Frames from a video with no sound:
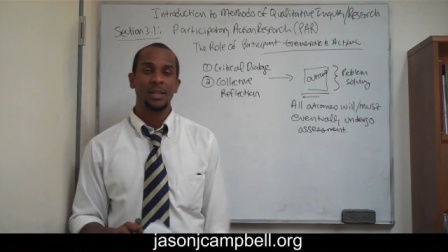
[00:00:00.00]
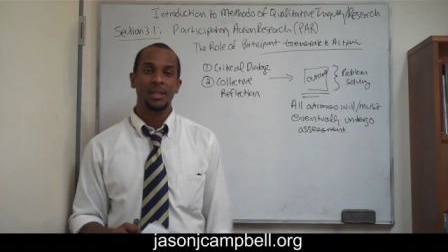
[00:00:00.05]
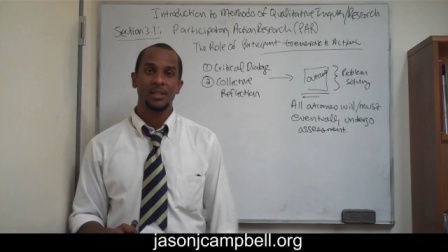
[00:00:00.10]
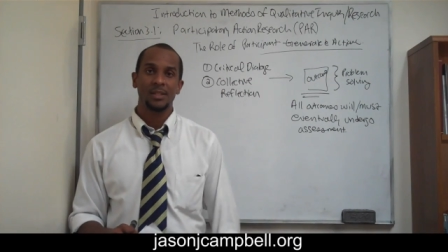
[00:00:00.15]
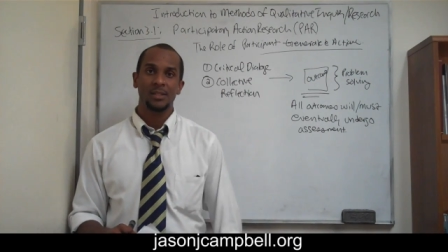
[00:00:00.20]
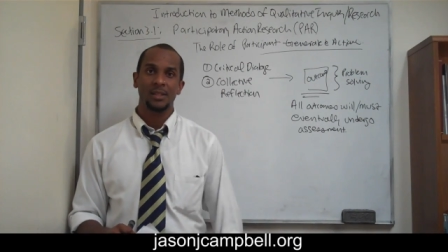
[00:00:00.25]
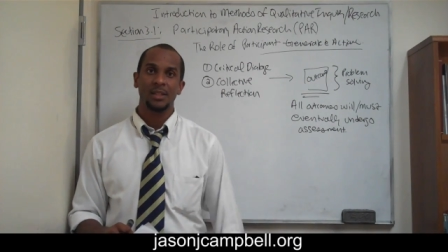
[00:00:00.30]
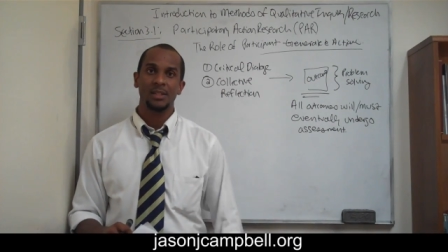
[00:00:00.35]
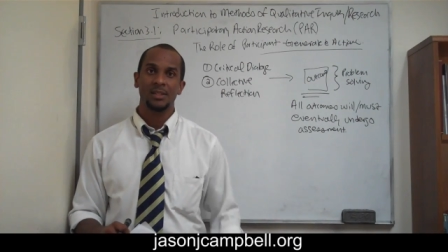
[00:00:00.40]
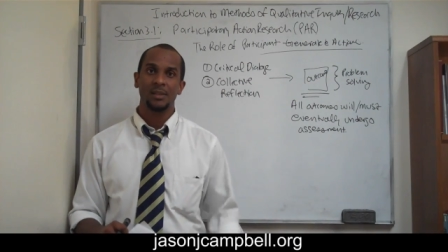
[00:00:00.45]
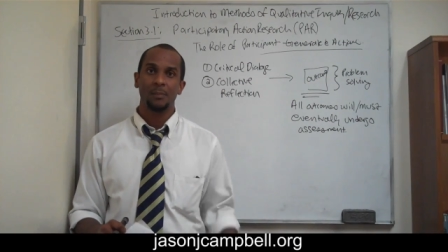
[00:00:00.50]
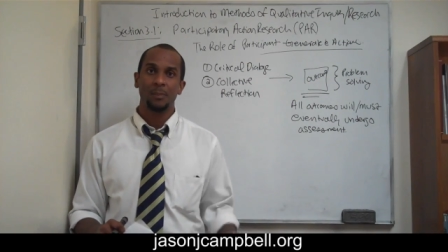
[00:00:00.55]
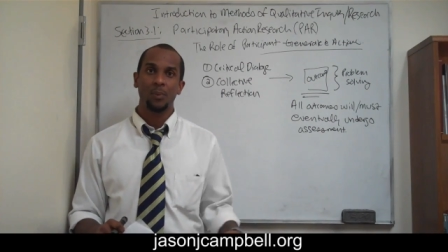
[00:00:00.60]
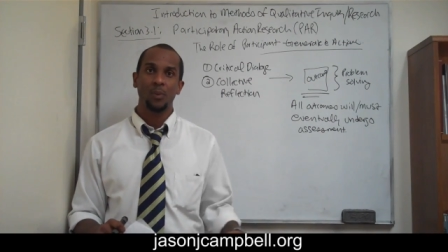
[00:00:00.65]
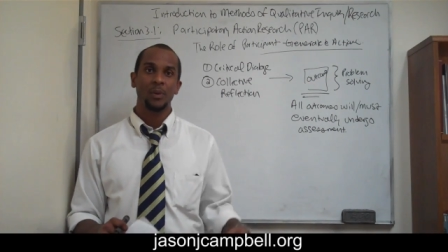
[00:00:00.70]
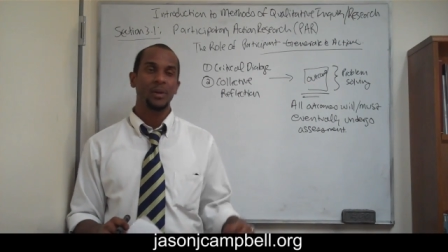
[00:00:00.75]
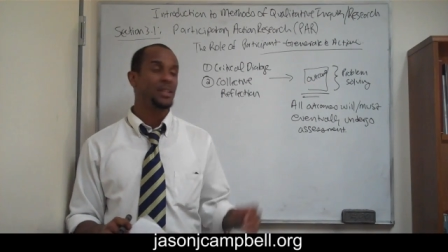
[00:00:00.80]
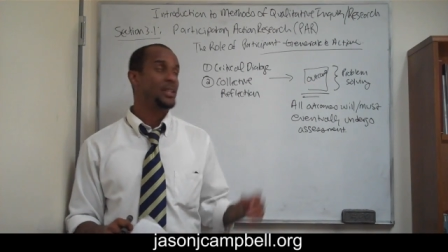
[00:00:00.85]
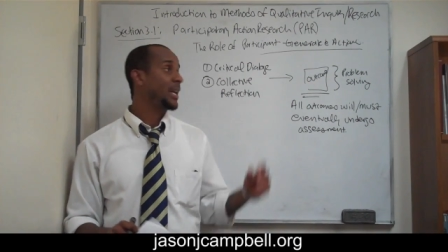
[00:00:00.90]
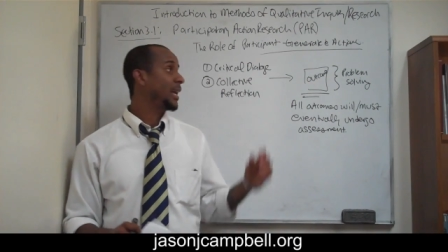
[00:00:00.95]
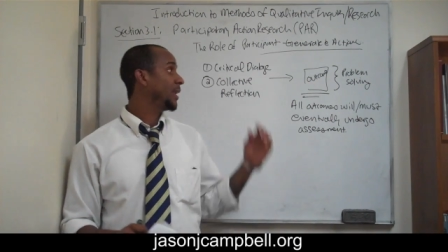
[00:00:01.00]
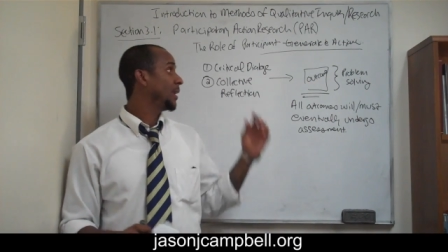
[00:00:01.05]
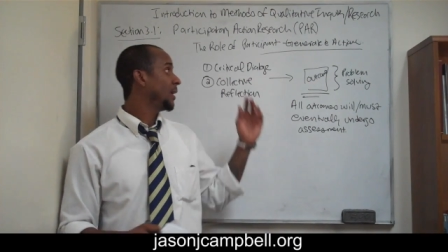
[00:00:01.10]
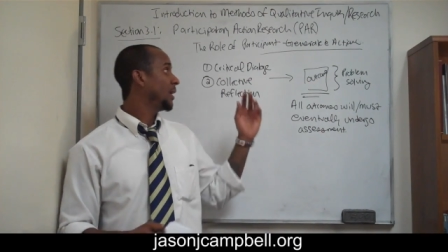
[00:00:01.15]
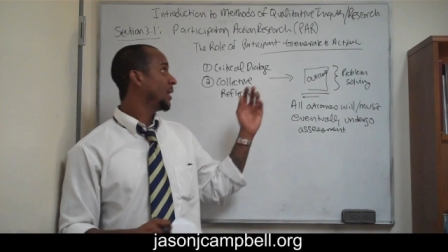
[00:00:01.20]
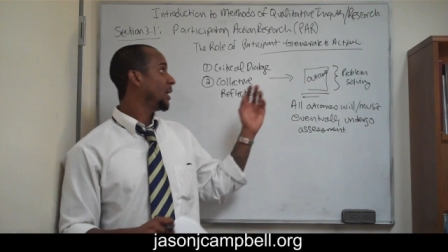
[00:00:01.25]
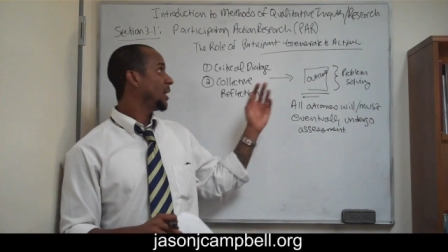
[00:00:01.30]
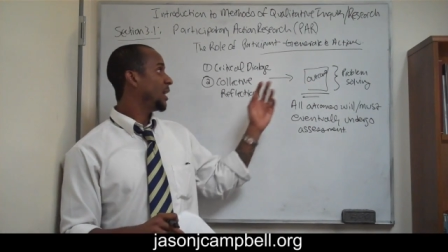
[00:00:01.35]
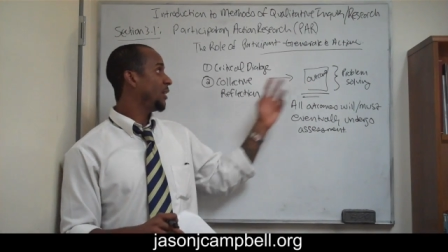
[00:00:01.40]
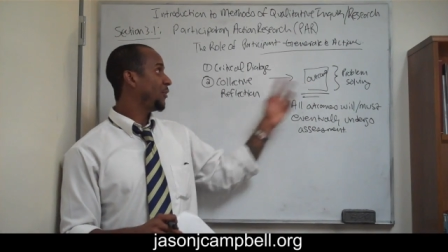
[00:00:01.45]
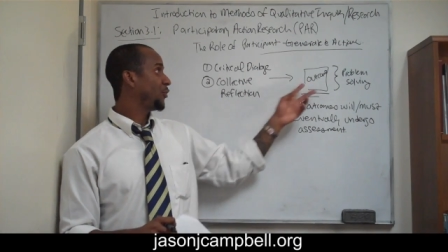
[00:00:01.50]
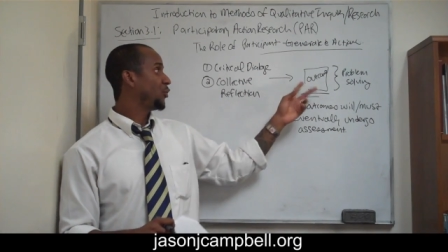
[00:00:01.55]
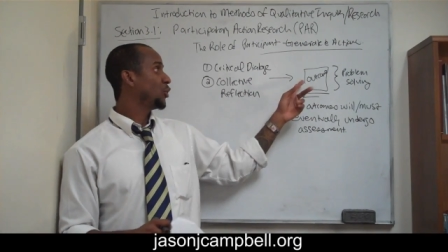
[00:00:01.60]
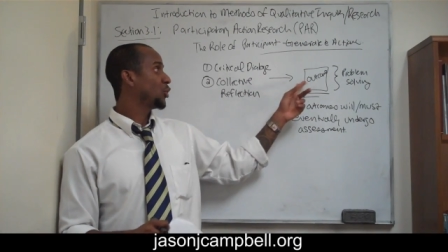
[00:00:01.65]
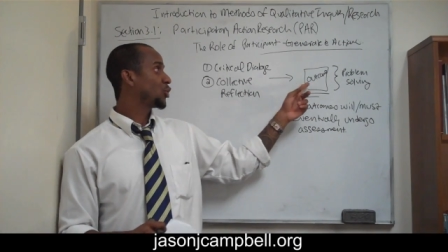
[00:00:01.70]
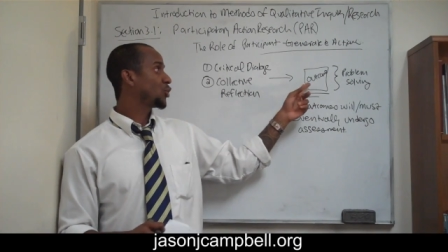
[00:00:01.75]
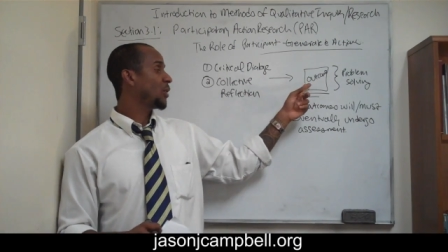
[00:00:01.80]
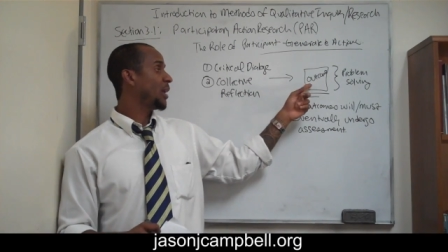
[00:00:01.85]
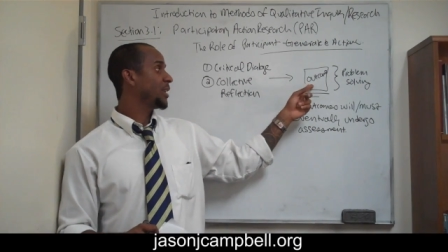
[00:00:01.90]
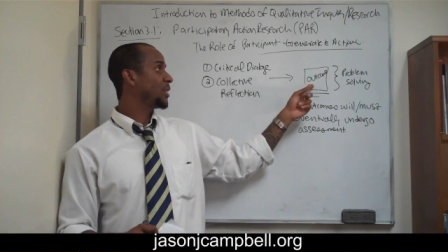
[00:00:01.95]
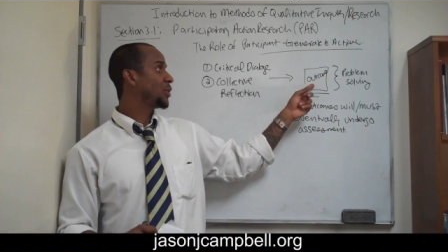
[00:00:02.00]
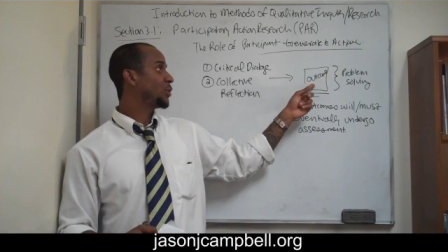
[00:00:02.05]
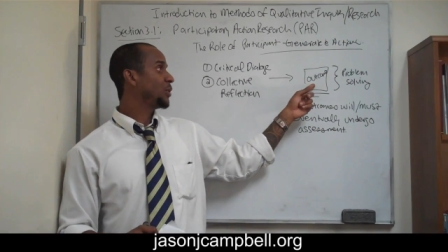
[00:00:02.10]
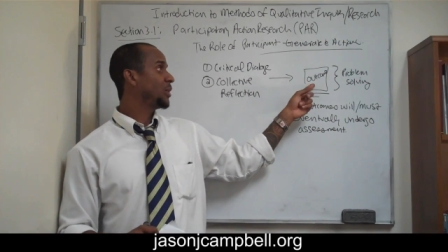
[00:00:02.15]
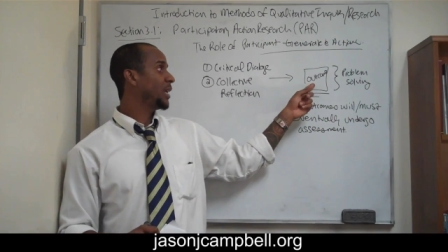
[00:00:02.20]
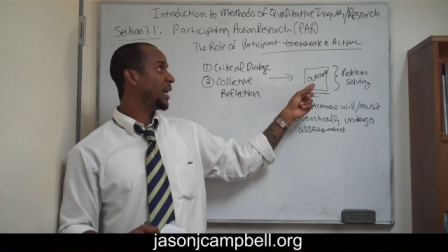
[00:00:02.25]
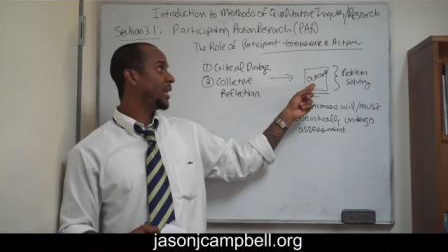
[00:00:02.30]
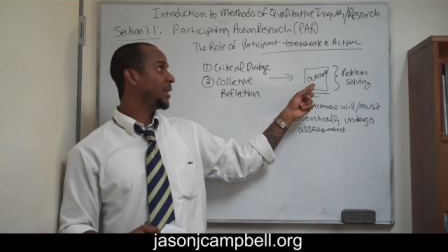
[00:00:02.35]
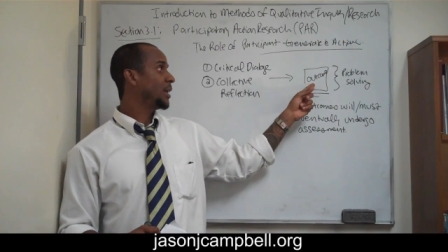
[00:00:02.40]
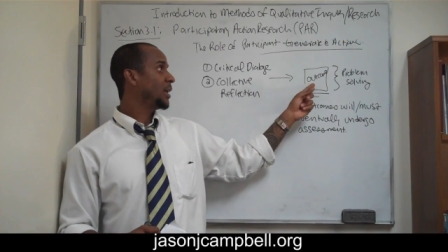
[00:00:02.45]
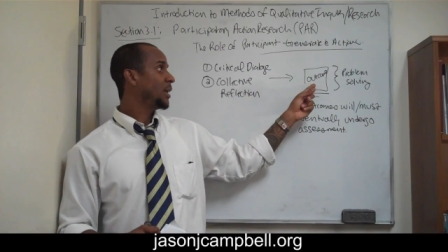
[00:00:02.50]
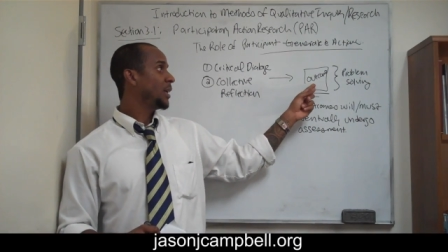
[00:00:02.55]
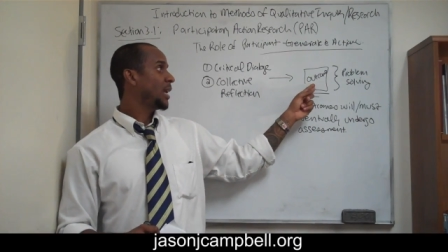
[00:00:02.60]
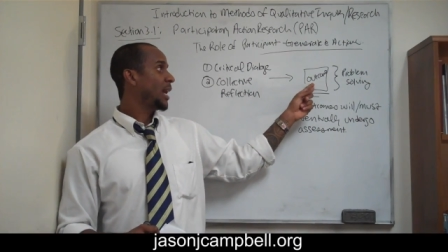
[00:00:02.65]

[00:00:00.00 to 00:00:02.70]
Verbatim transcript: It's it's important that if you're trying to get